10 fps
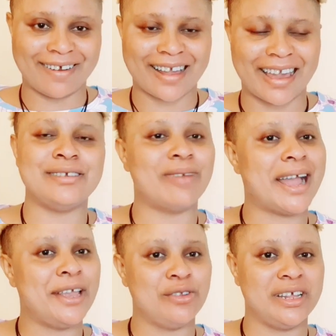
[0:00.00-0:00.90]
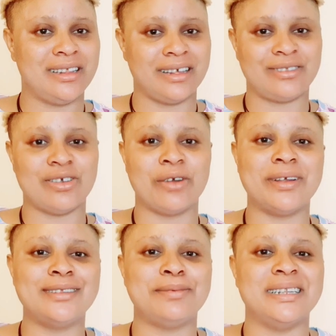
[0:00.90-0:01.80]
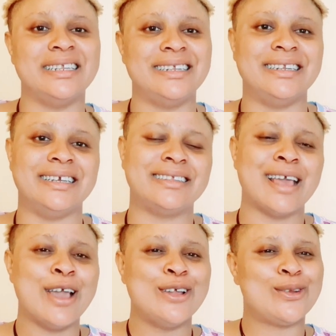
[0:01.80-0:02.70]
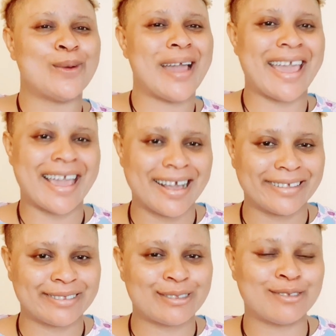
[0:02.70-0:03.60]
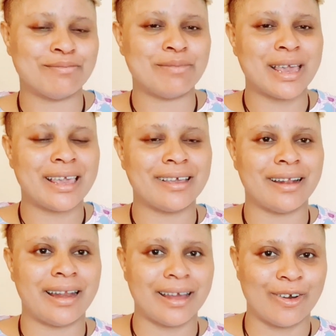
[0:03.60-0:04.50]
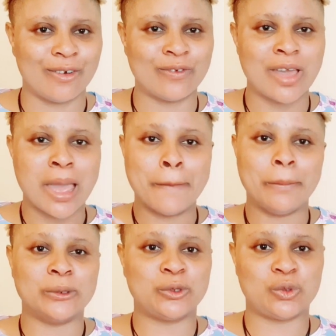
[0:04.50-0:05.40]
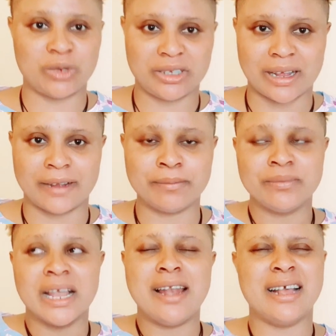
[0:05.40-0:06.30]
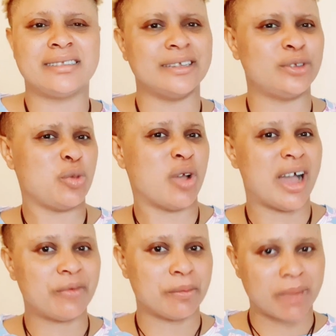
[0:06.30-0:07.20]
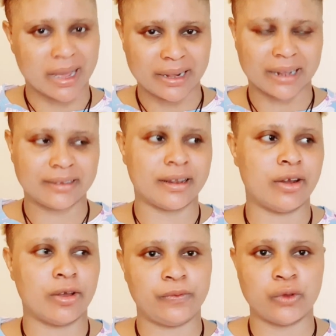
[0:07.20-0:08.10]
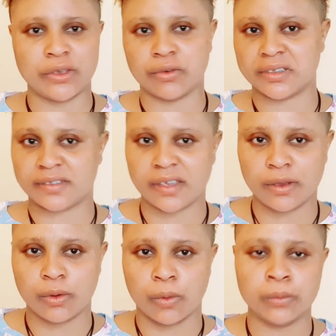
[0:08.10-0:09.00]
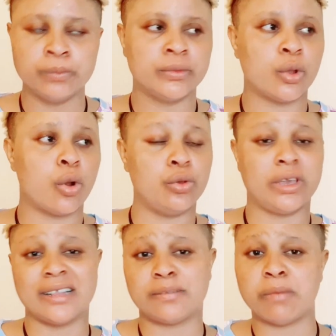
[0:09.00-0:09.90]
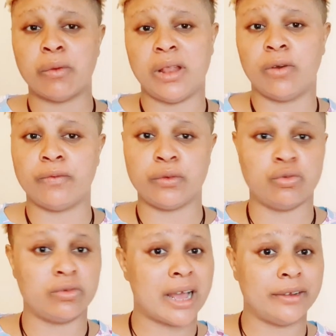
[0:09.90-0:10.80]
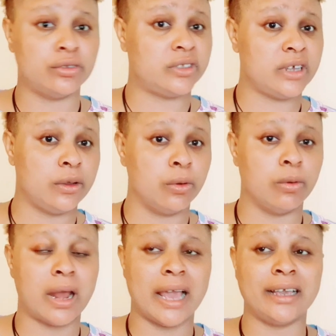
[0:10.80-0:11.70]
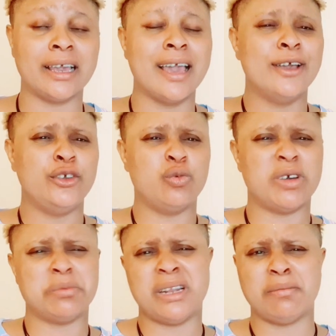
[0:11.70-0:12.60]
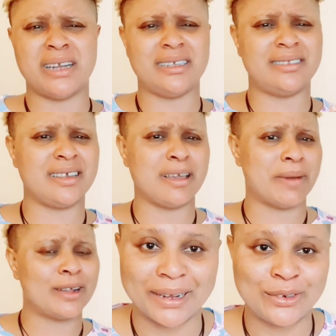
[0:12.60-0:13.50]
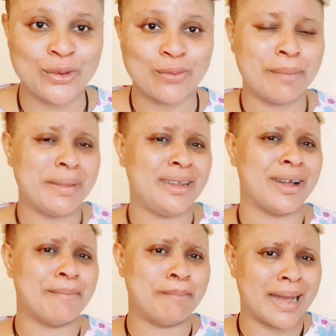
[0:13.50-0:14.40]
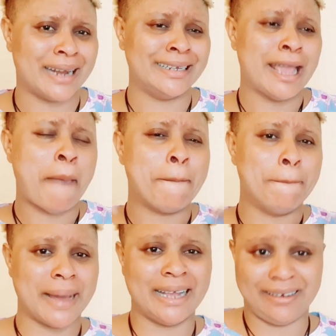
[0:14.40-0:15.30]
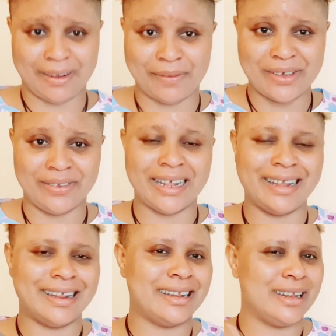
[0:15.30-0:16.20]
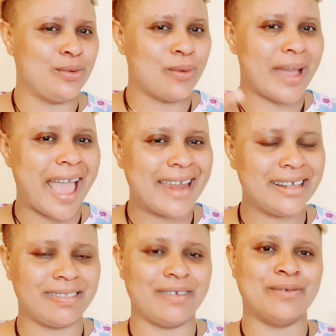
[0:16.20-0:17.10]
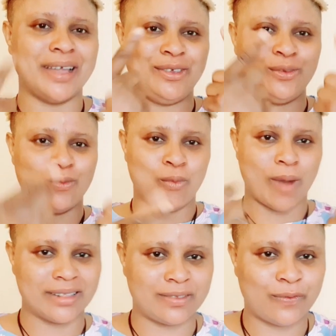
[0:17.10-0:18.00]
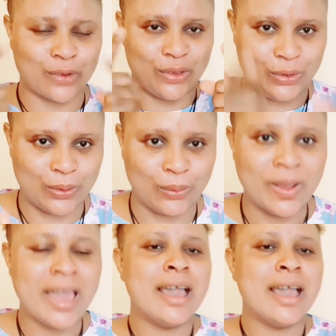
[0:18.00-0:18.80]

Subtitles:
Okay, why you need this? You're going to be needing it to enhance, to make your love more sweeter. Let's assume you have a man that loves you and you're single, or you get man will love you and you're single. Like, you want me the man to think about you, want me the man mind the way you did, and they do anything where you want for you.